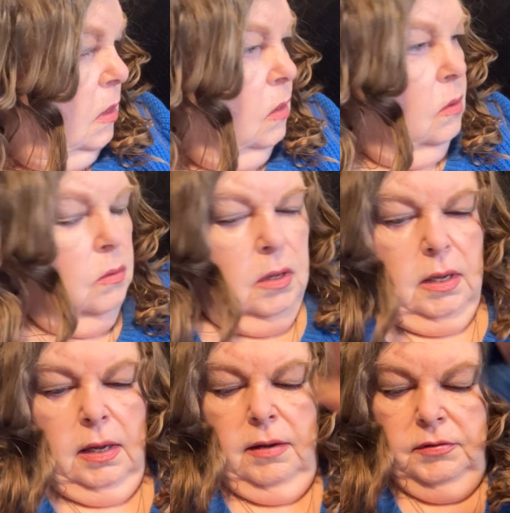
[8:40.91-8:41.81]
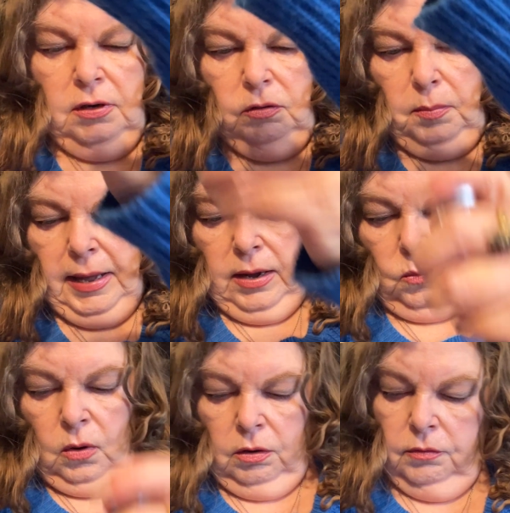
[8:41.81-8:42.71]
Okay, I have another
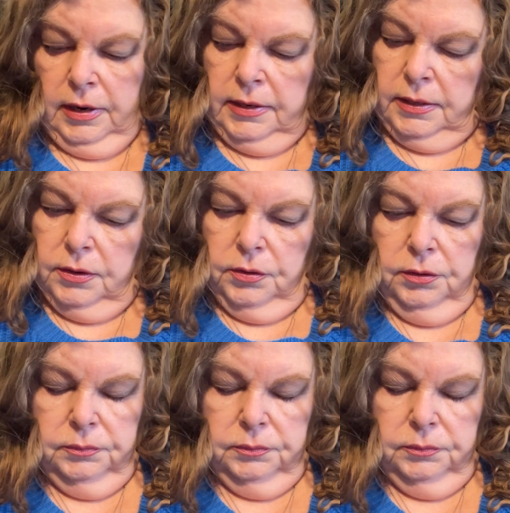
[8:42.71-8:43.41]
backwater right here.